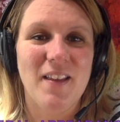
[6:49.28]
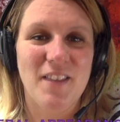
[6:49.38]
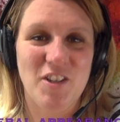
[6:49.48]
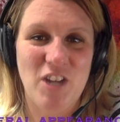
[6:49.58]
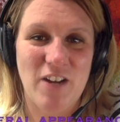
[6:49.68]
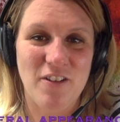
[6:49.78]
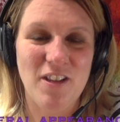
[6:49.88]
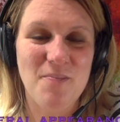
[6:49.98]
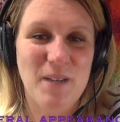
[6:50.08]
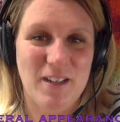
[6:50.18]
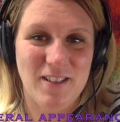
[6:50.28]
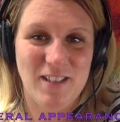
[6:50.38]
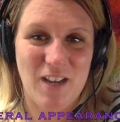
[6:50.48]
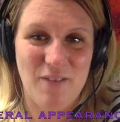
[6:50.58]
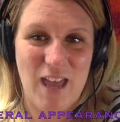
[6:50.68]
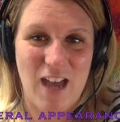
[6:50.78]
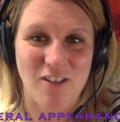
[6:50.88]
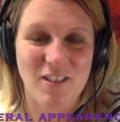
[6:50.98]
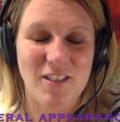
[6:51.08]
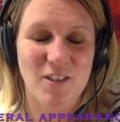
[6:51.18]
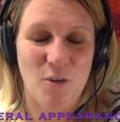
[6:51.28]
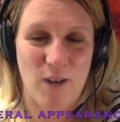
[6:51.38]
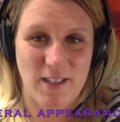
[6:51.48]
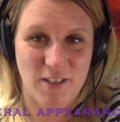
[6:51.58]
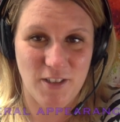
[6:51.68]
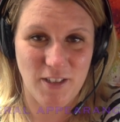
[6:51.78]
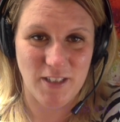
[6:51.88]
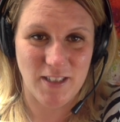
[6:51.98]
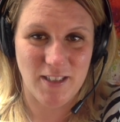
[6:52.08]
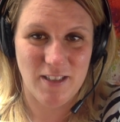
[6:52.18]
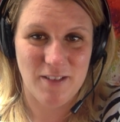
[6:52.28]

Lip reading: The general appearance of the house is quite good.